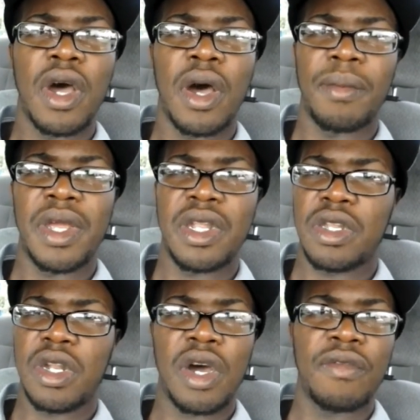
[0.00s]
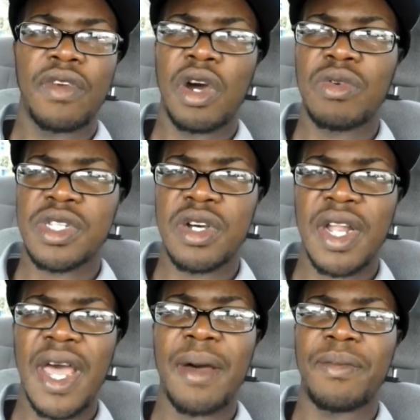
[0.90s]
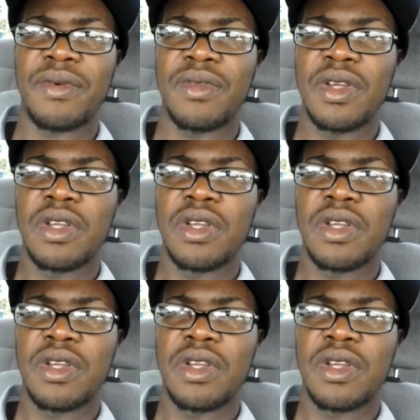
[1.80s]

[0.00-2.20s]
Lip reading: I mean, you never know what's going to happen.